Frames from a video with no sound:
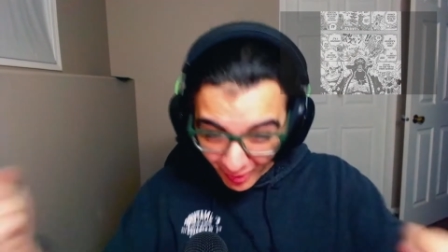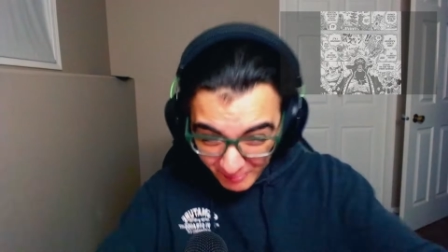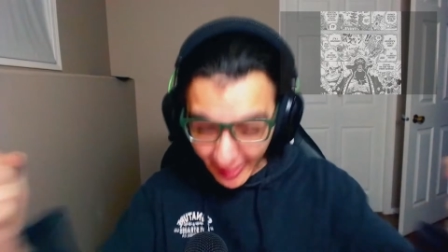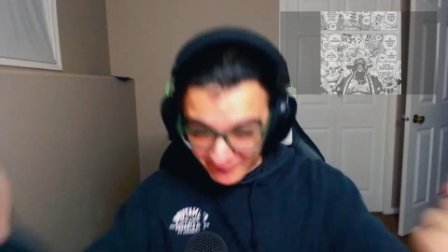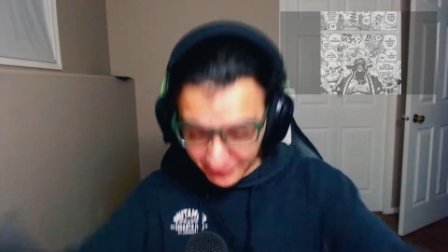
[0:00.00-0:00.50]
Oh
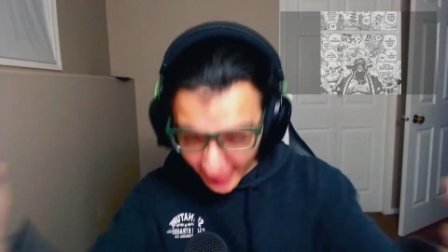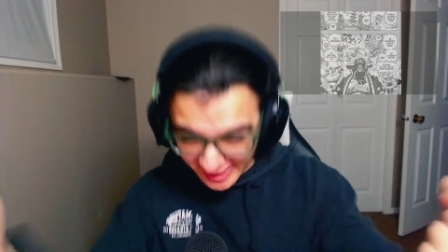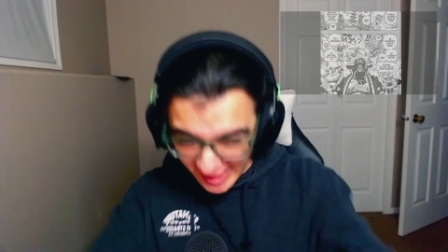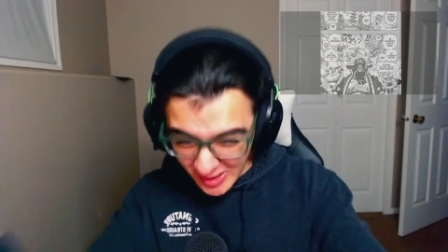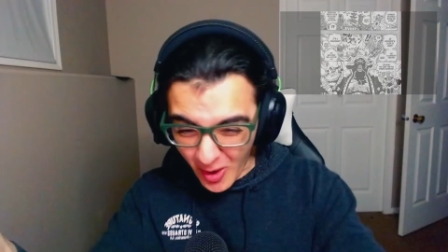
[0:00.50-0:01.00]
my
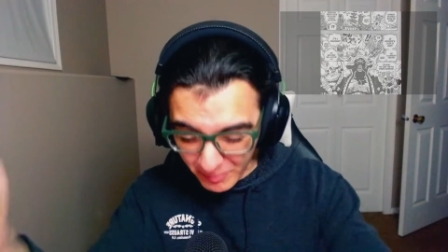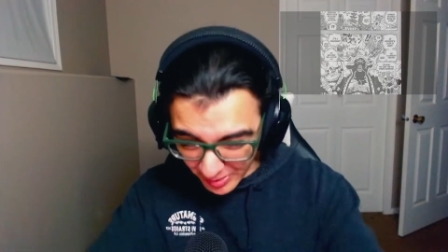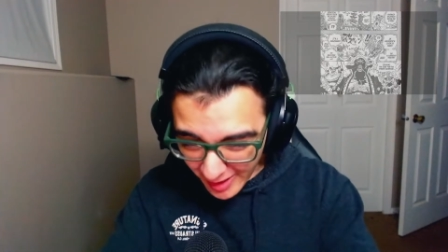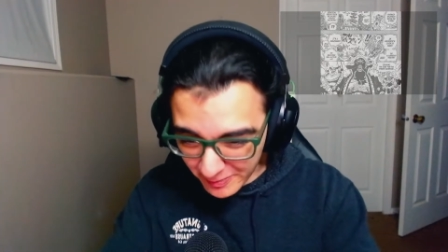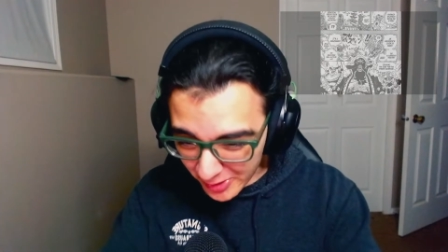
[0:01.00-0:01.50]
fucking god!
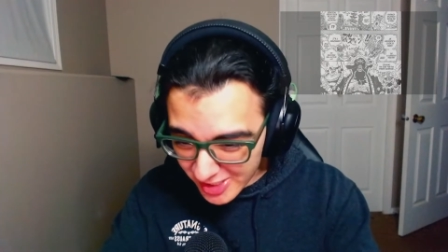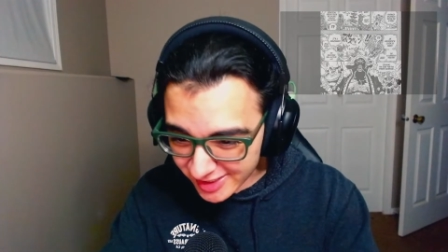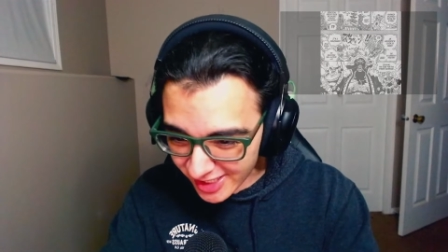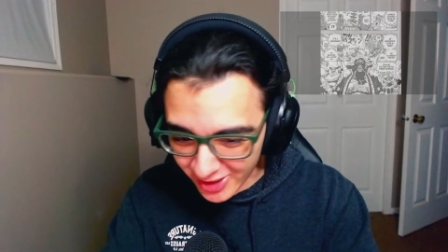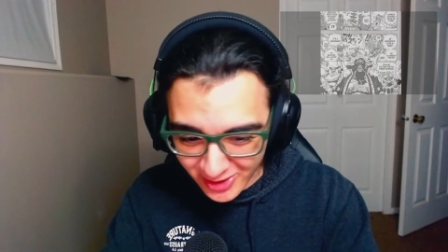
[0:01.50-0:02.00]
Blackbeard
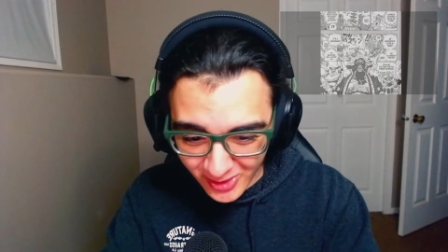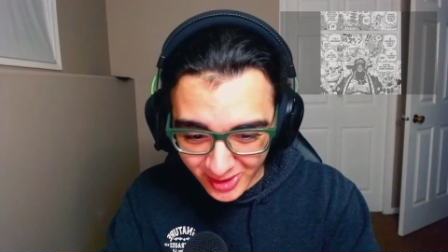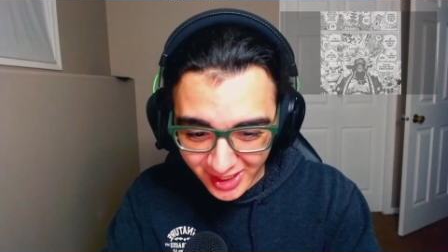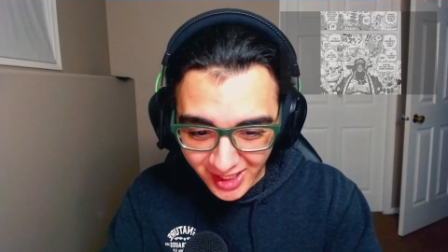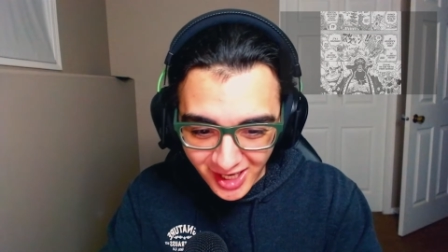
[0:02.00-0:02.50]
is here, dude!